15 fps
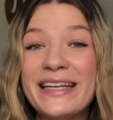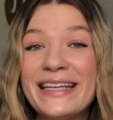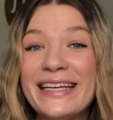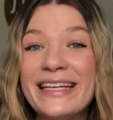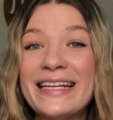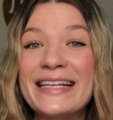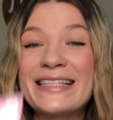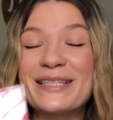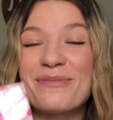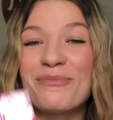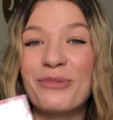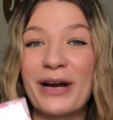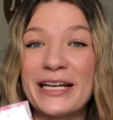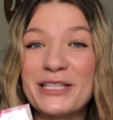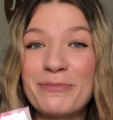need some
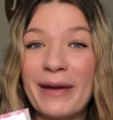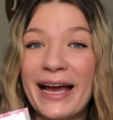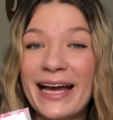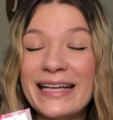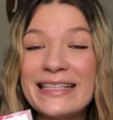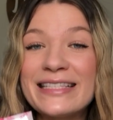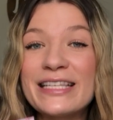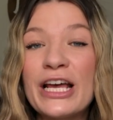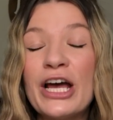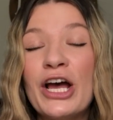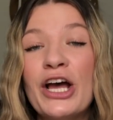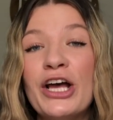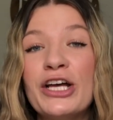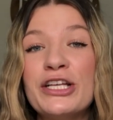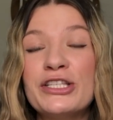breast pads.
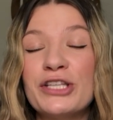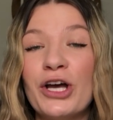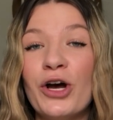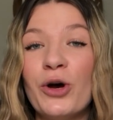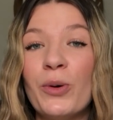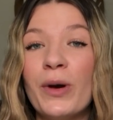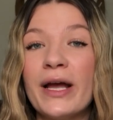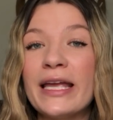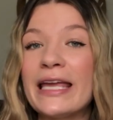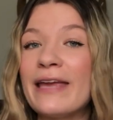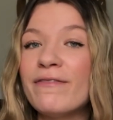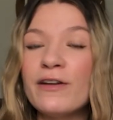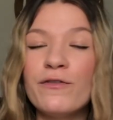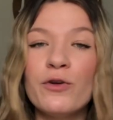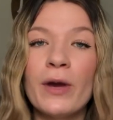So
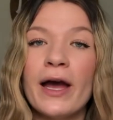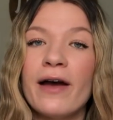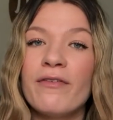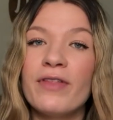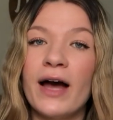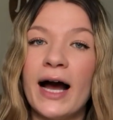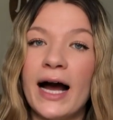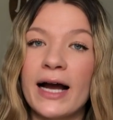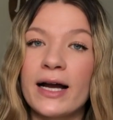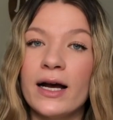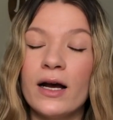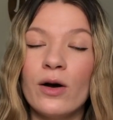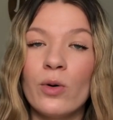even if you have the Haaka